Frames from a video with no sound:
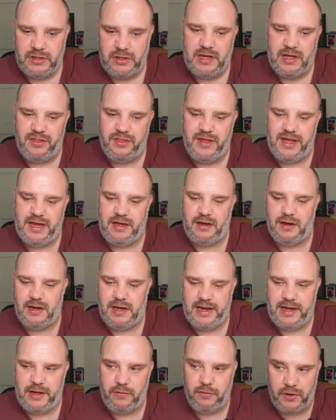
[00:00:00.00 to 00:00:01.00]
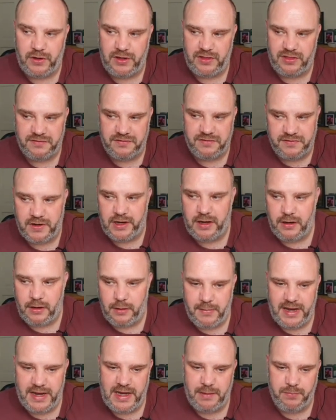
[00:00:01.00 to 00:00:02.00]
Then later on in the fight, I
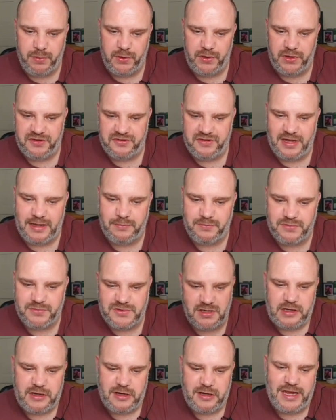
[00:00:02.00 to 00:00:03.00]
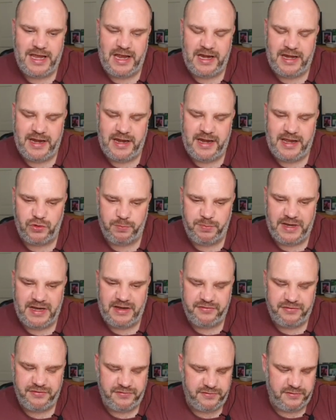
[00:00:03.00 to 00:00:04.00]
may put this up to get an extra
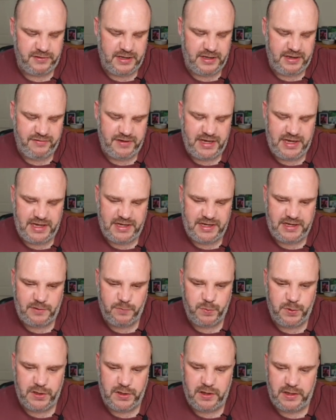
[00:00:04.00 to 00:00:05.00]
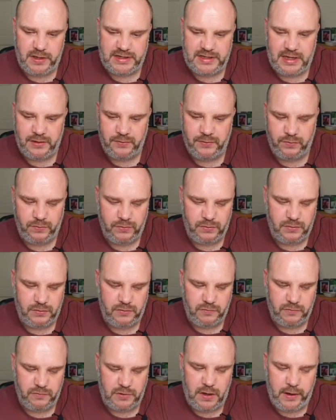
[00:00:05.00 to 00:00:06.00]
buff if needed, but I don't
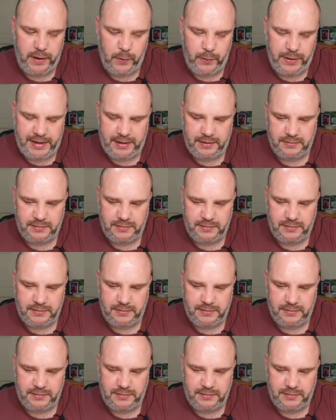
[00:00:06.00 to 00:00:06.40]
rely on it.